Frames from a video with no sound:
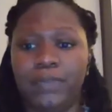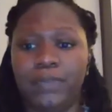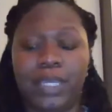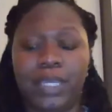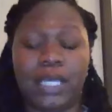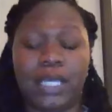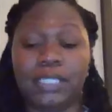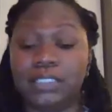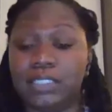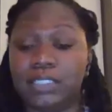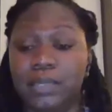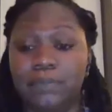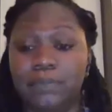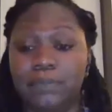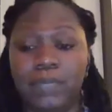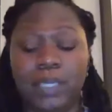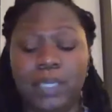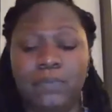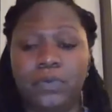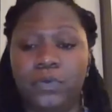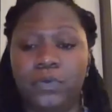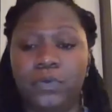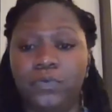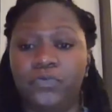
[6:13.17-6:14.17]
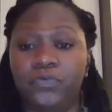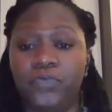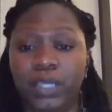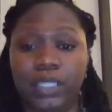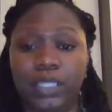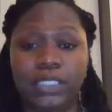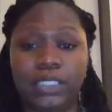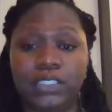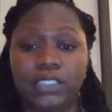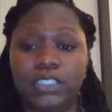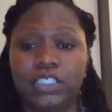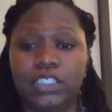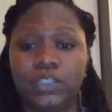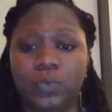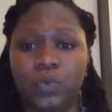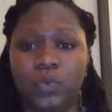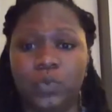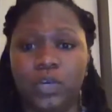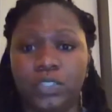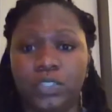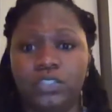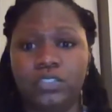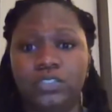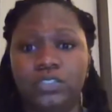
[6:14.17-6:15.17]
because some people really just
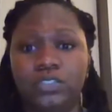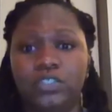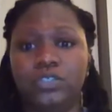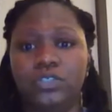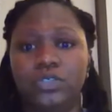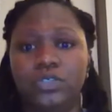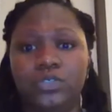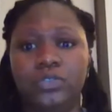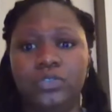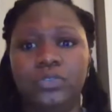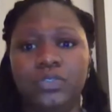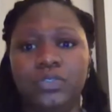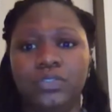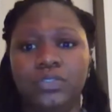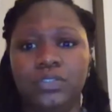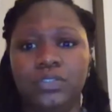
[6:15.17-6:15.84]
want to.